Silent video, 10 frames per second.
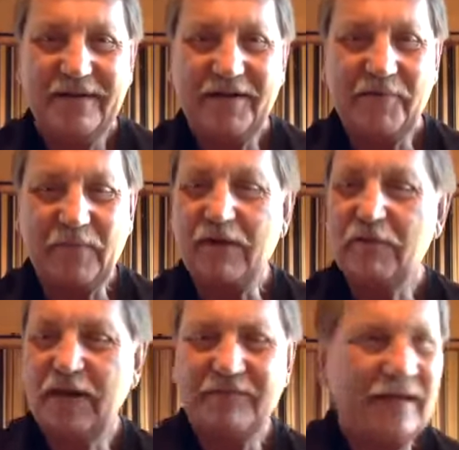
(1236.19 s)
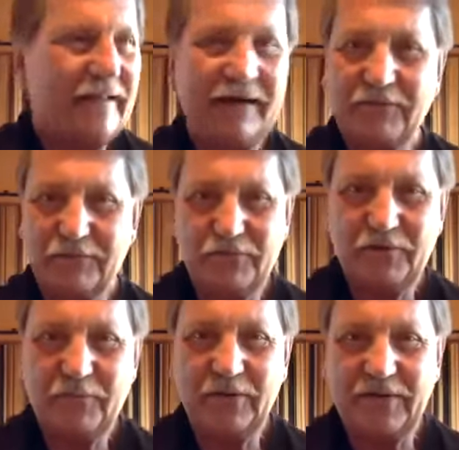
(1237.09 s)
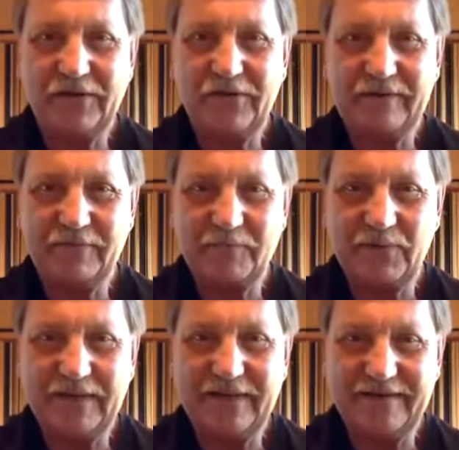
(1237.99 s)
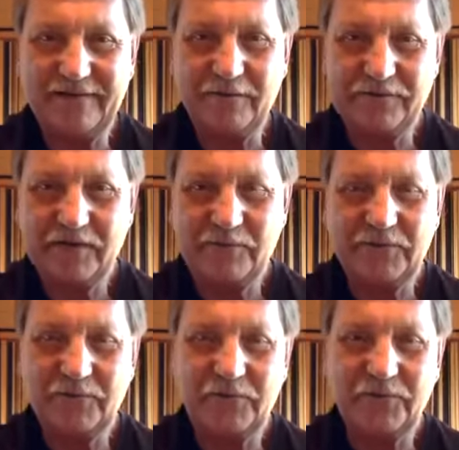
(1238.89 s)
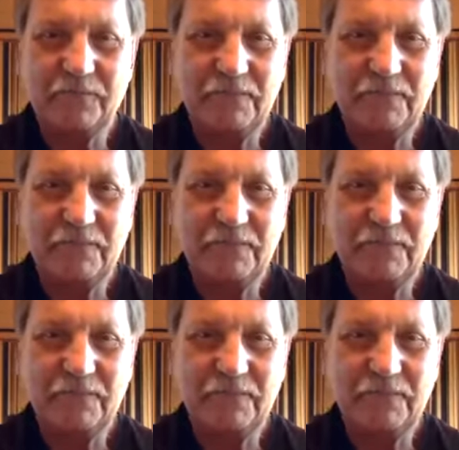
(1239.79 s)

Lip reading: I don't know if I have that loud enough for you to be able to hear it when I'm playing it here, if it's coming through.